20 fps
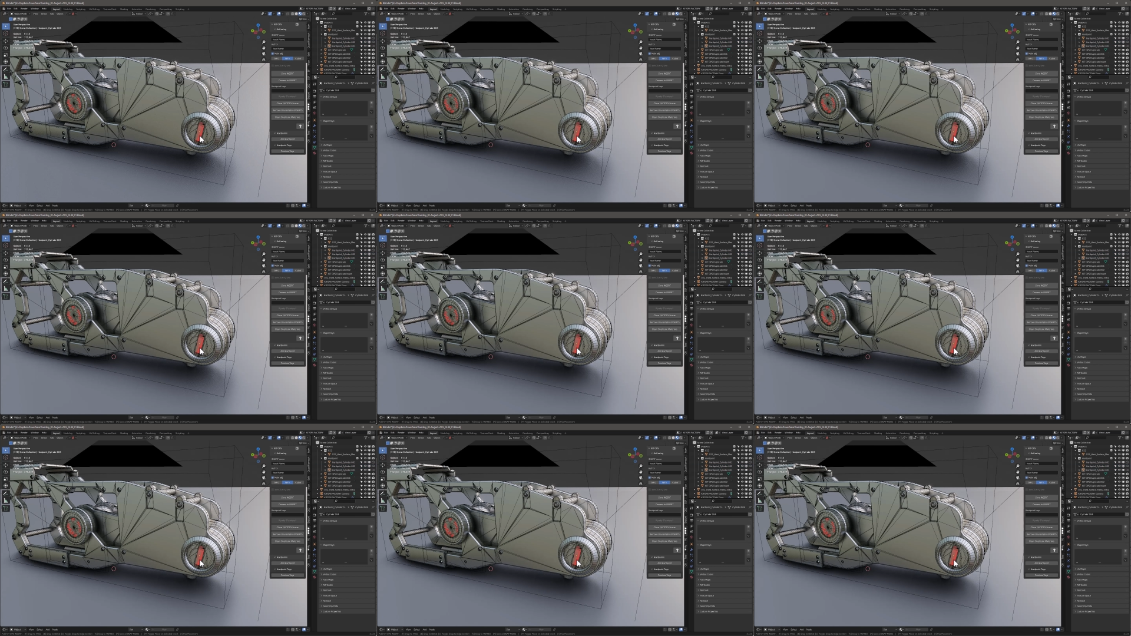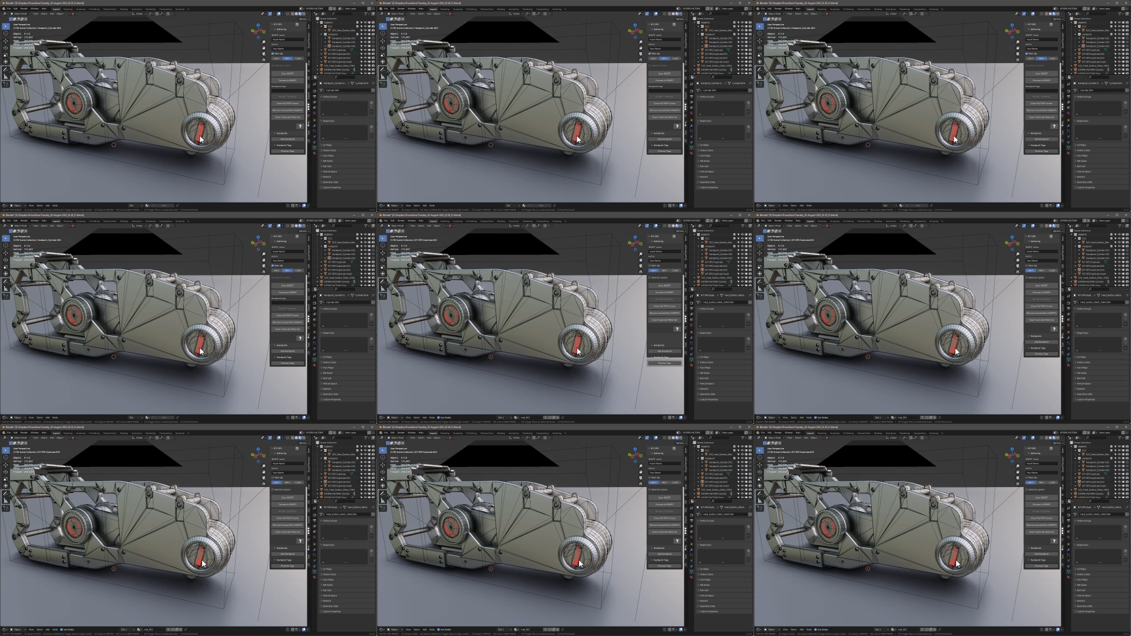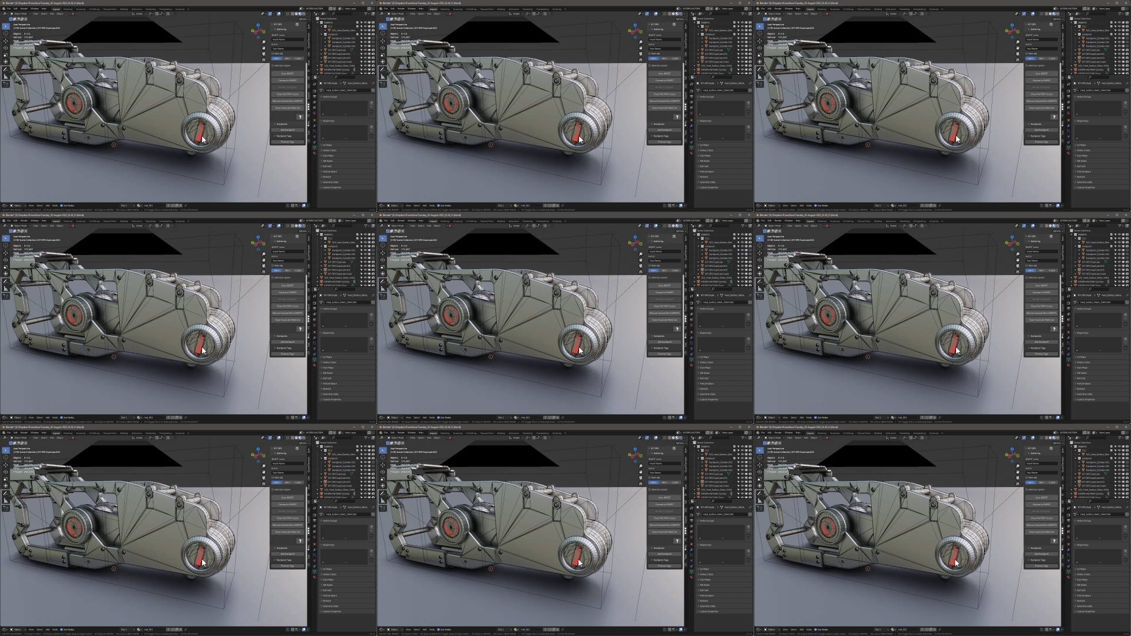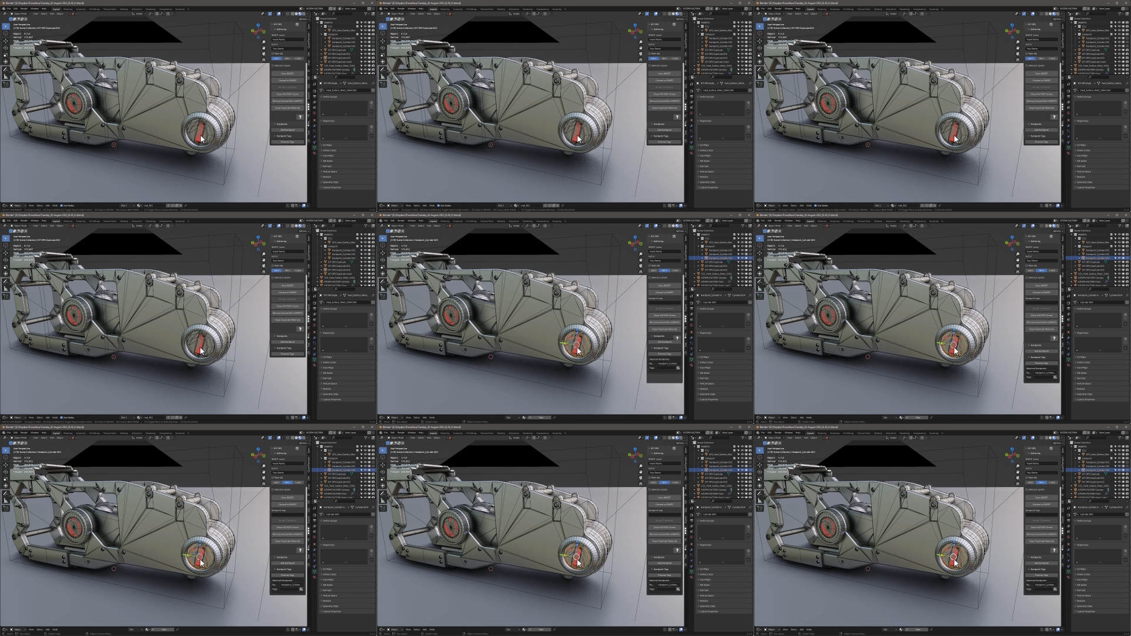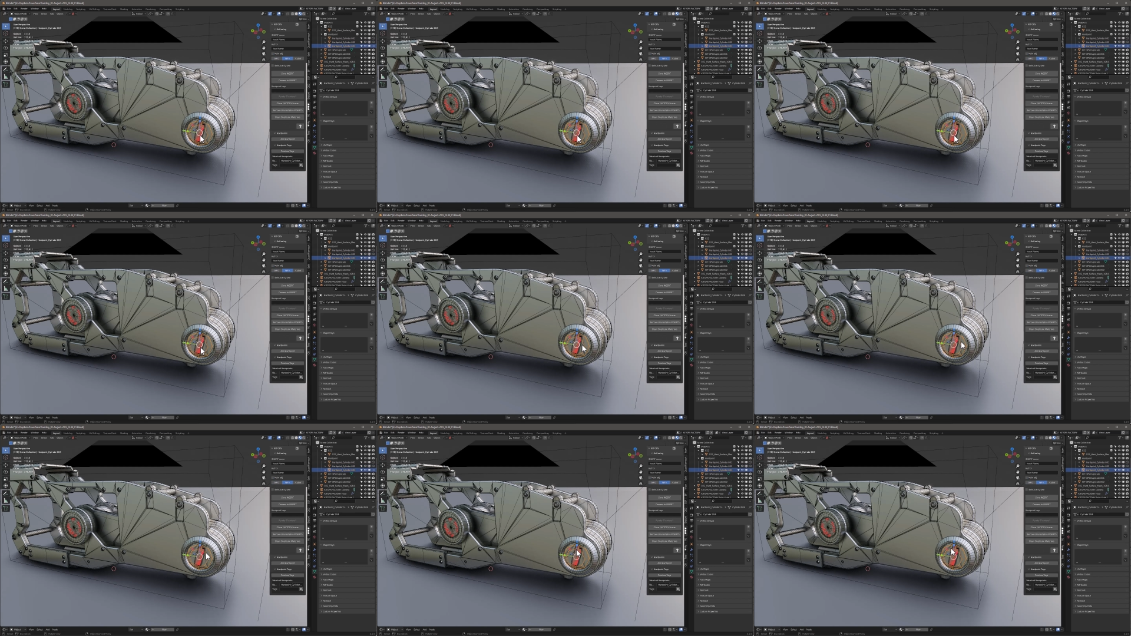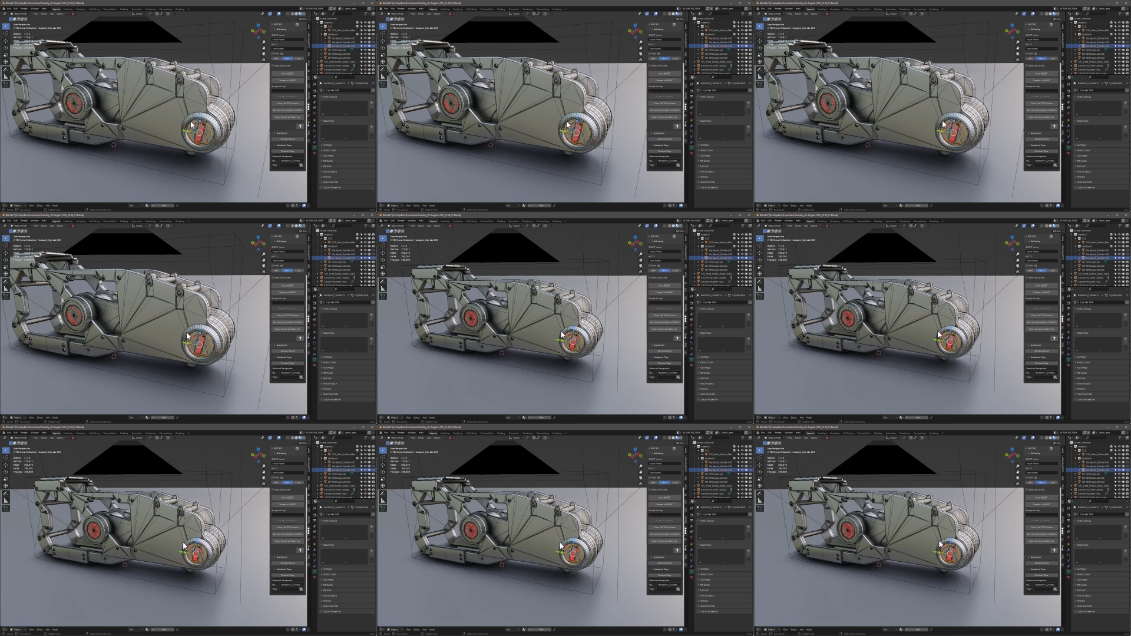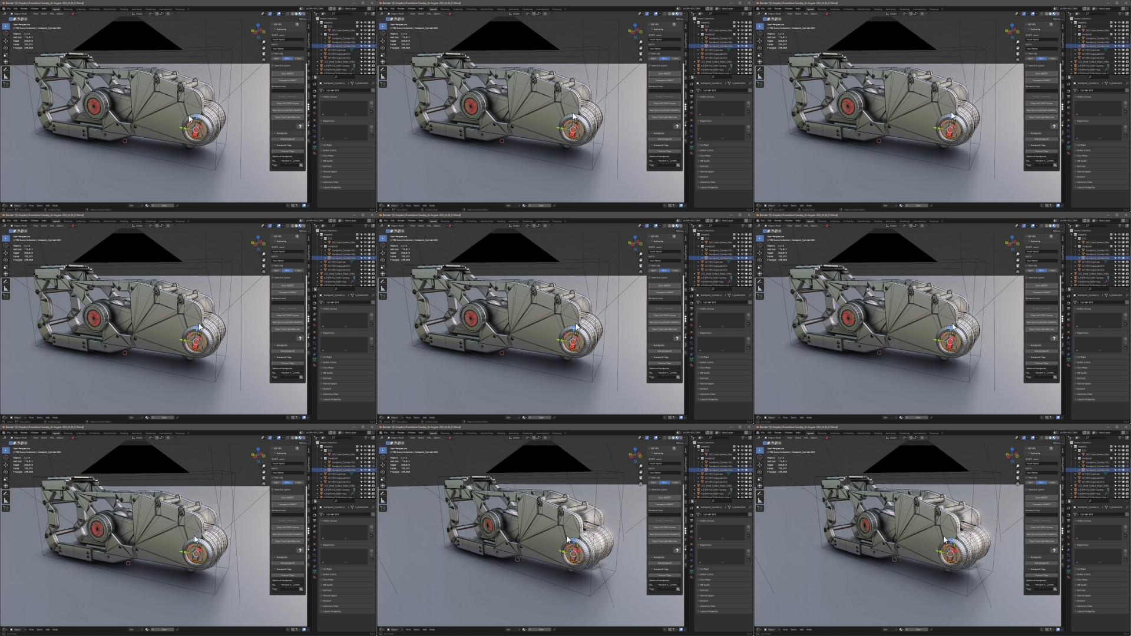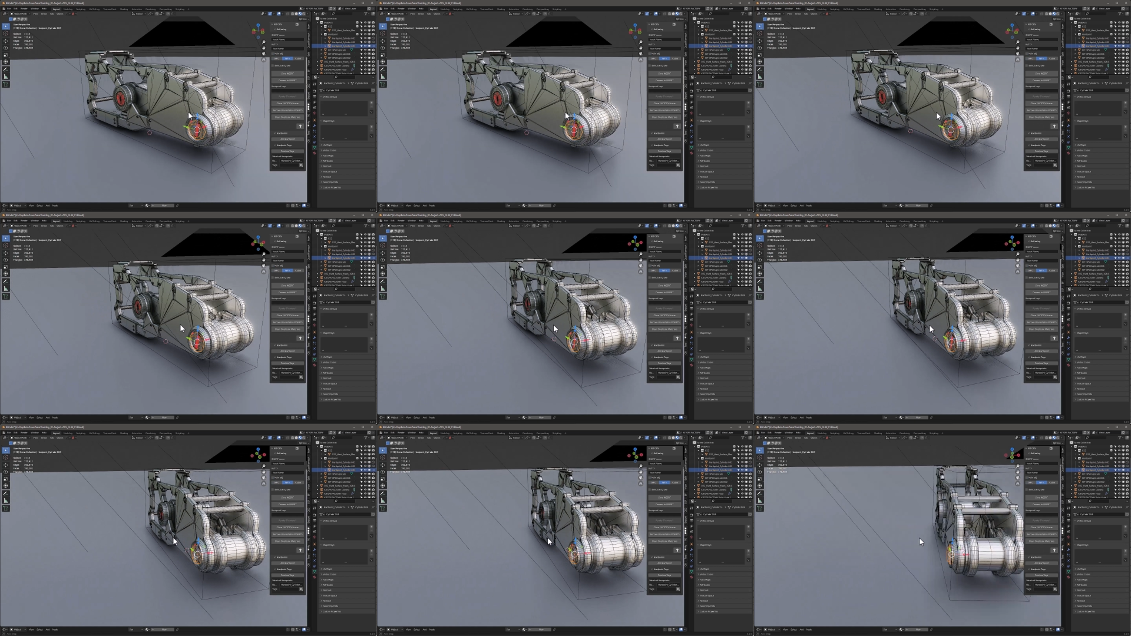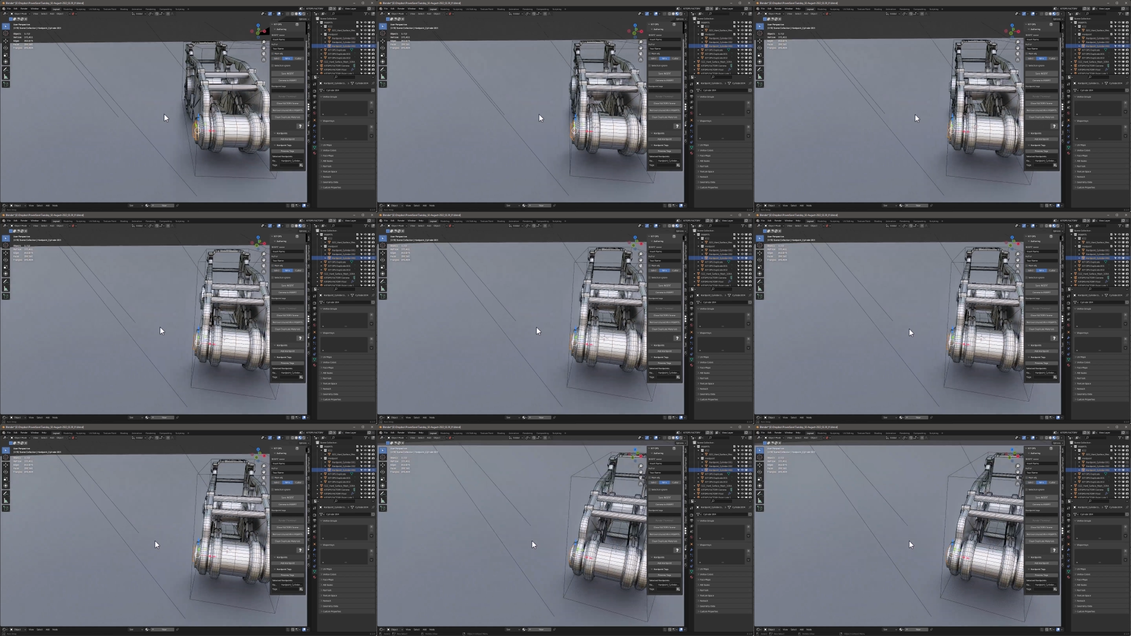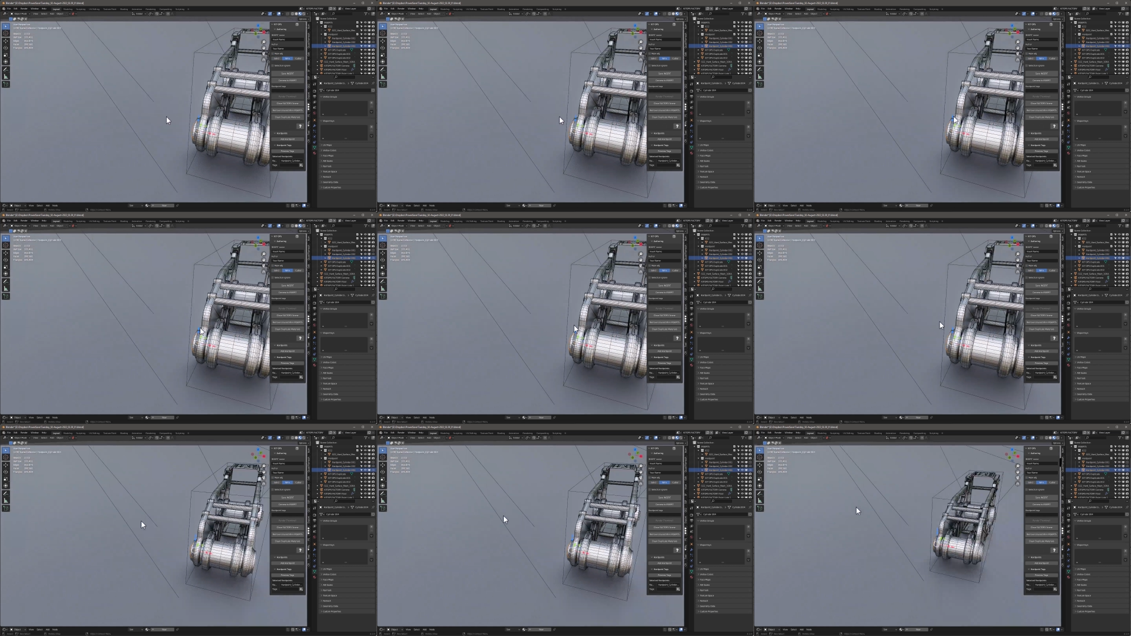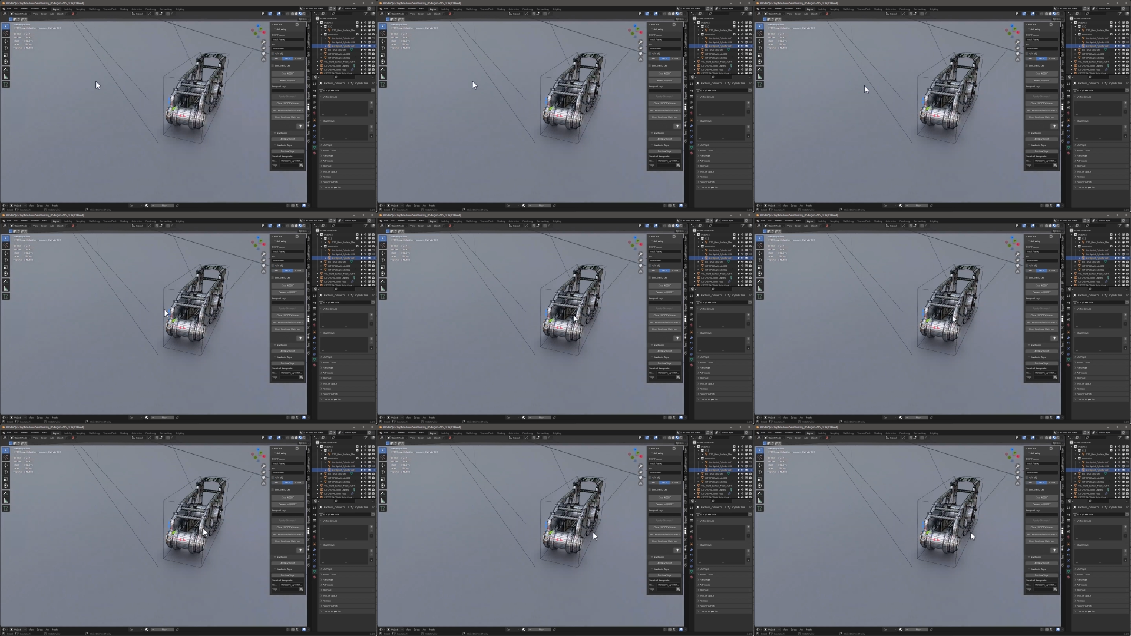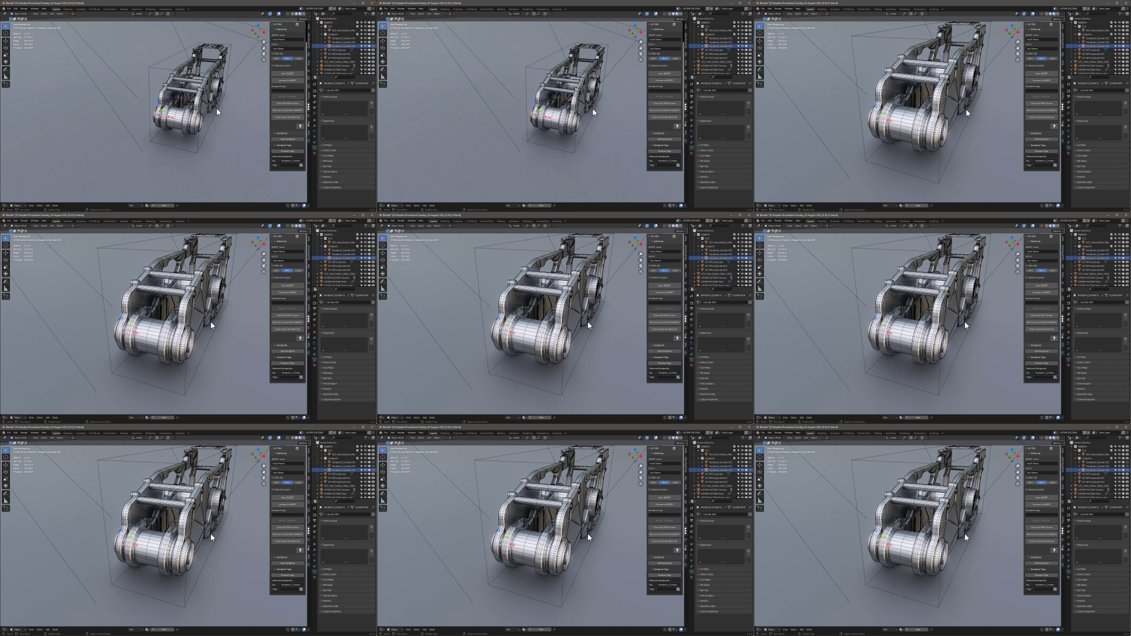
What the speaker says: (no speaker visible)